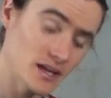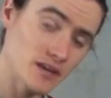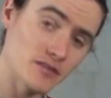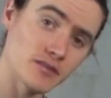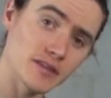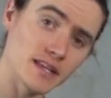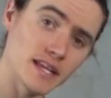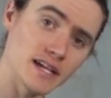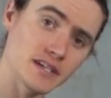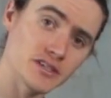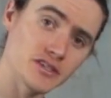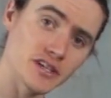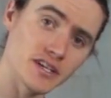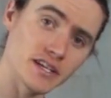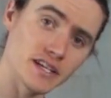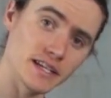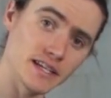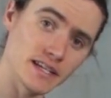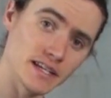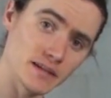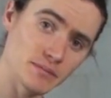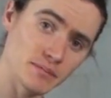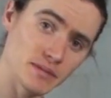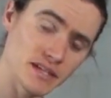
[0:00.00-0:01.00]
For that, you're going
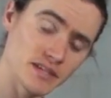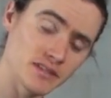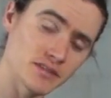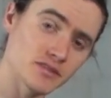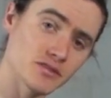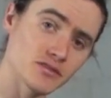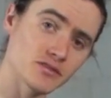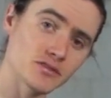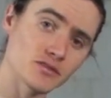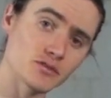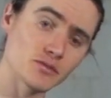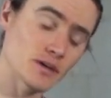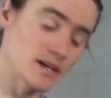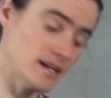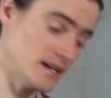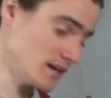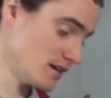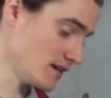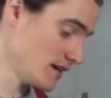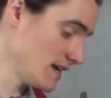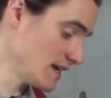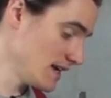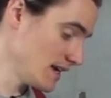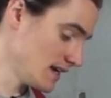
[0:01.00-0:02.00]
to need a pencil,
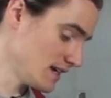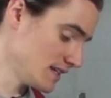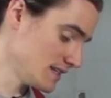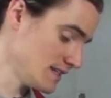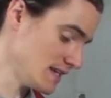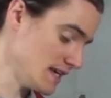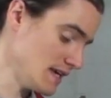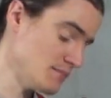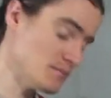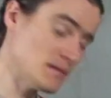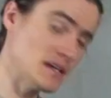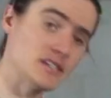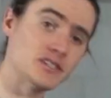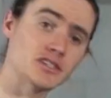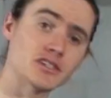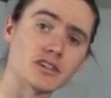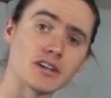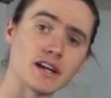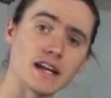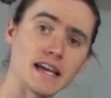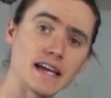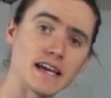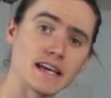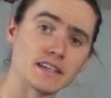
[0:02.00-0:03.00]
square, a tape
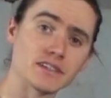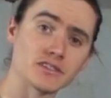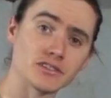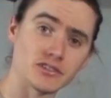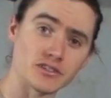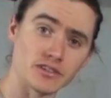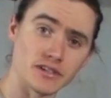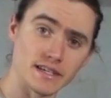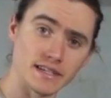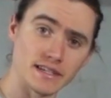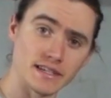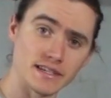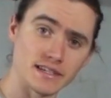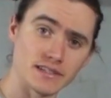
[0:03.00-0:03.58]
measure, and a straight